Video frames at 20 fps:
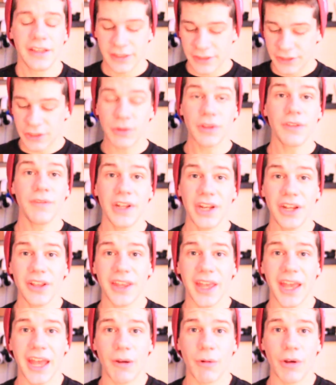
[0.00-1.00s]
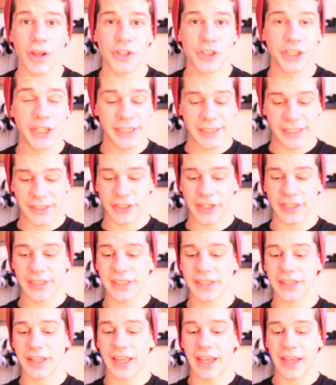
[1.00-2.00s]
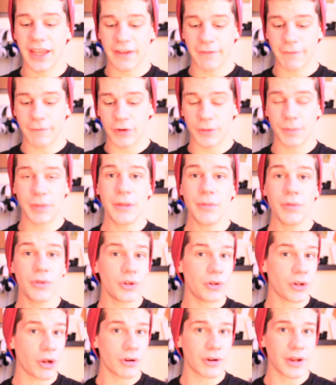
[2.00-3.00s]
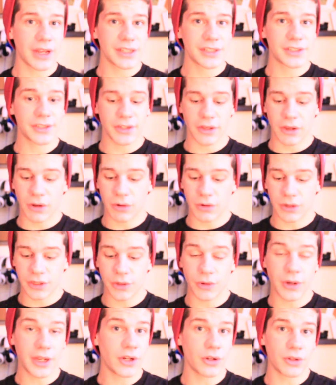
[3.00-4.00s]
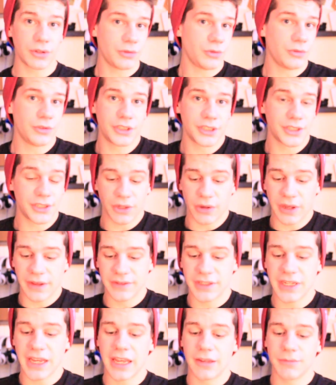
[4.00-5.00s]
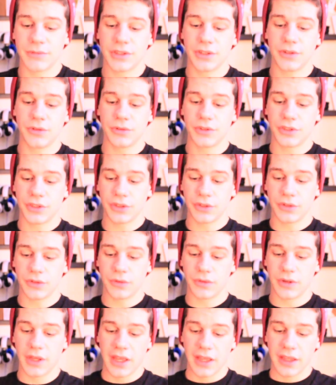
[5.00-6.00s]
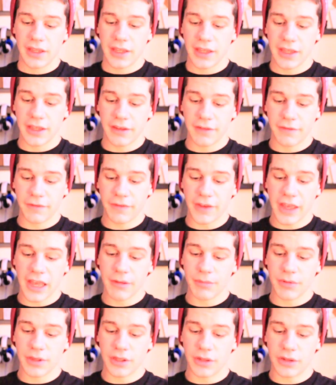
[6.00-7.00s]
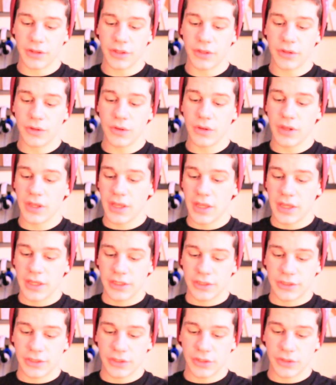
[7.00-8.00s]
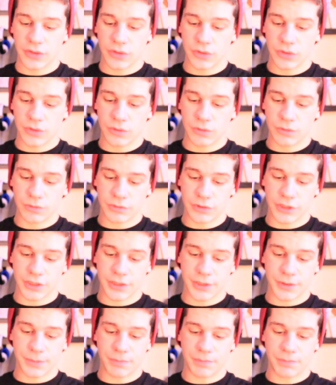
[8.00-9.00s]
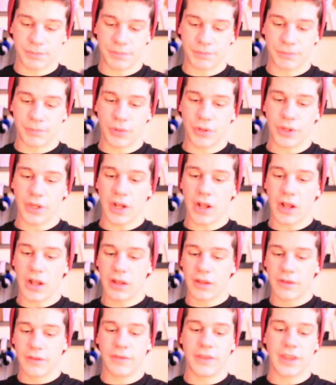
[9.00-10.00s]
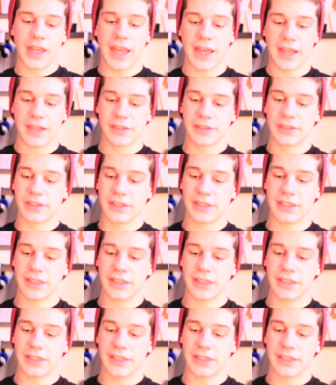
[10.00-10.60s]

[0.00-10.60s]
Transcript: So in the video that I watched, she suggested that for people who don't know how to sew or who just don't have time to get fabric glue to just put all of the ends